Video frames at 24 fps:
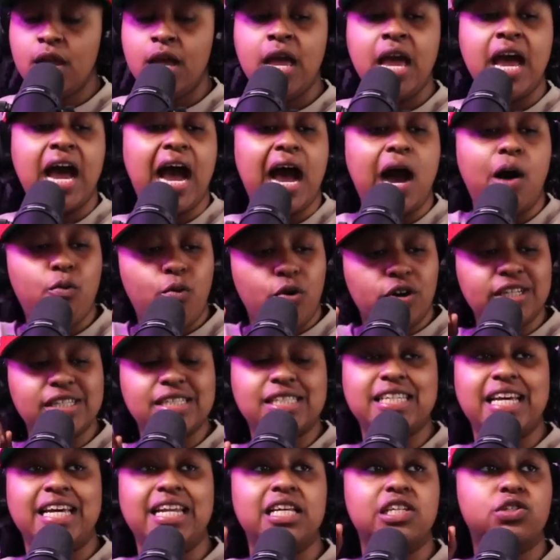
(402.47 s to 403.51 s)
I wanna
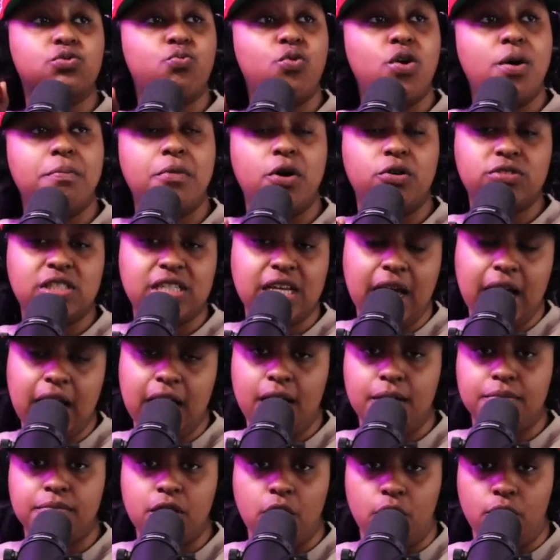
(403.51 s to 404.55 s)
say this one more
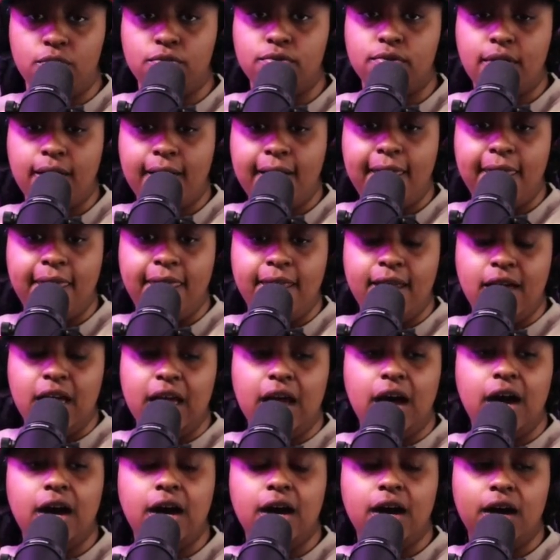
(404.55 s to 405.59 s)
time though
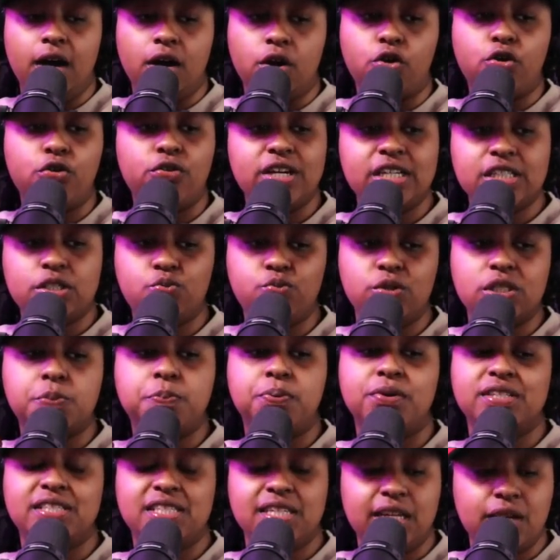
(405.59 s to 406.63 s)
uh, Chris was
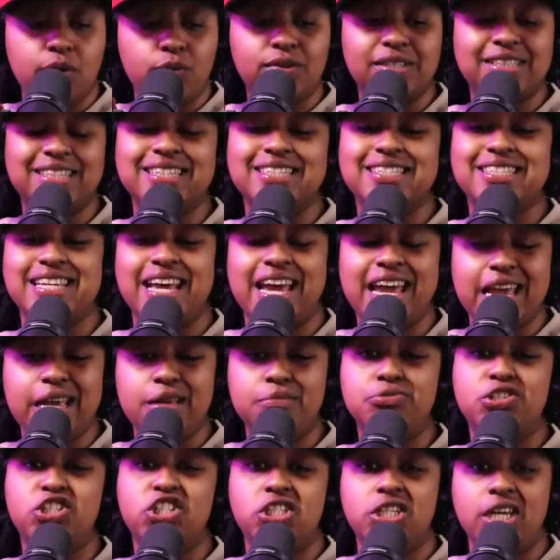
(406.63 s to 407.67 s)
presented with the same
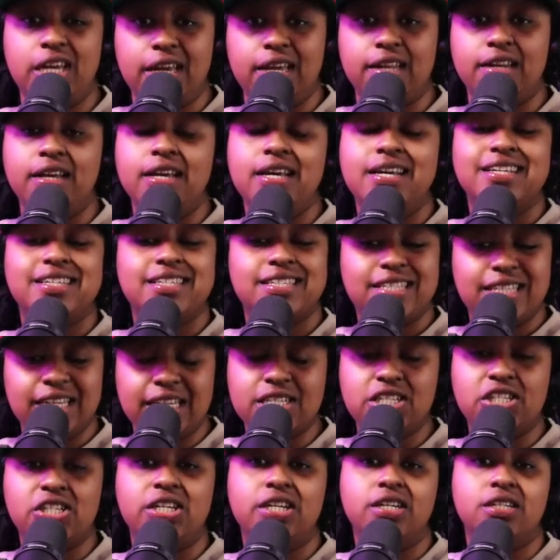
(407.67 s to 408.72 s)
shit
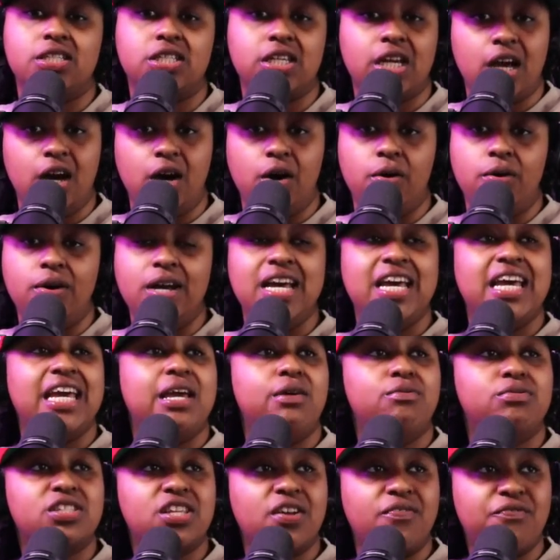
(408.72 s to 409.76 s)
six years ago. He
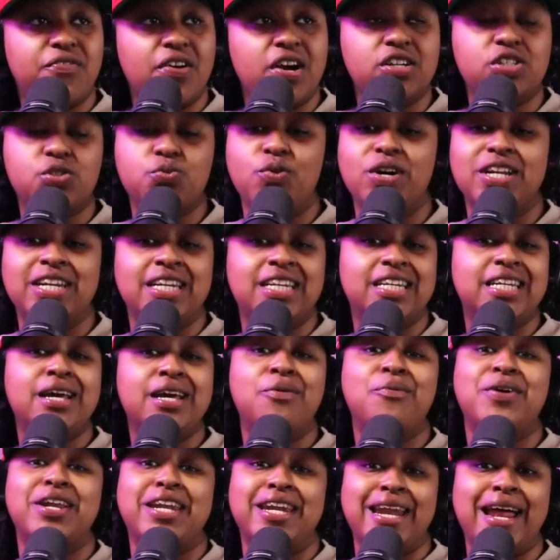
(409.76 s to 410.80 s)
was the first one to deal
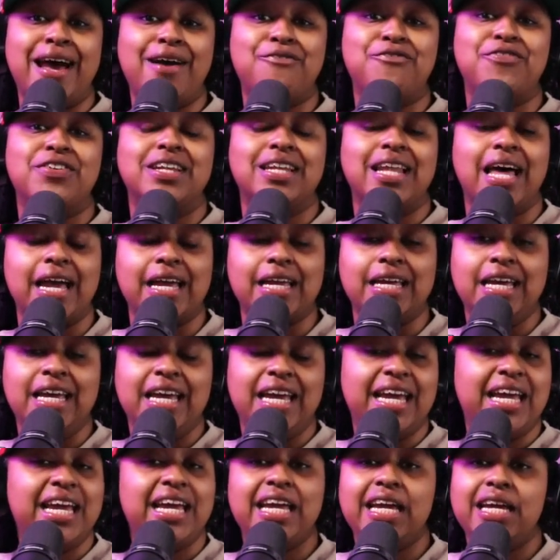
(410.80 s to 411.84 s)
with it, I feel like,
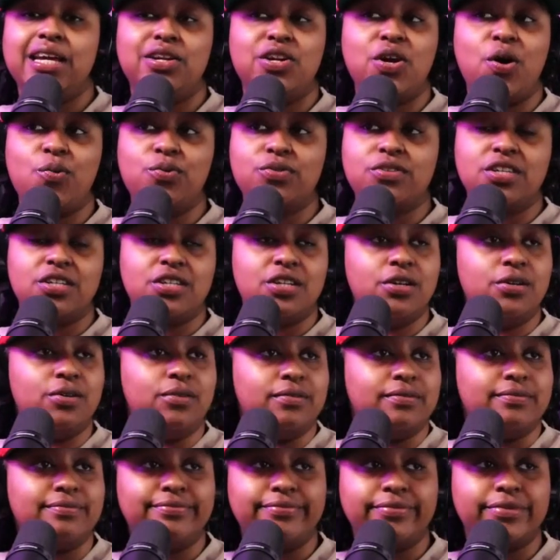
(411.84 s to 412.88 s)
and he ain't know what to do.
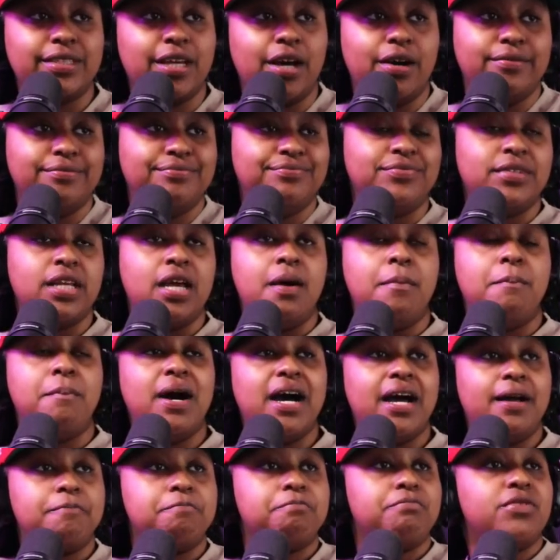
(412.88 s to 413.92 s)
So,
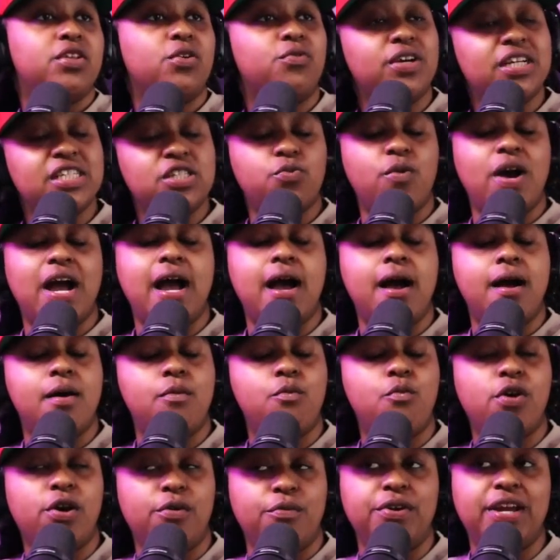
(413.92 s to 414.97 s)
but the reason why uh,
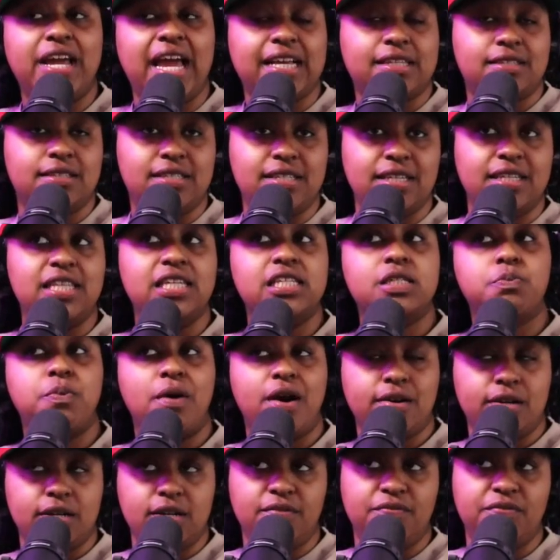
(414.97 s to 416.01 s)
we're reacting to this
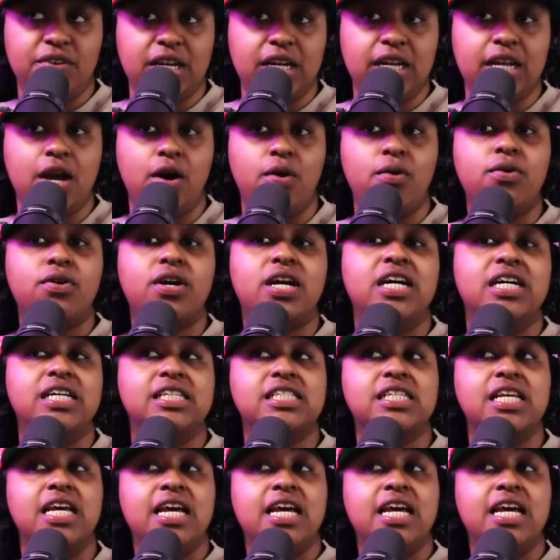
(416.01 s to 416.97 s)
part of the video, because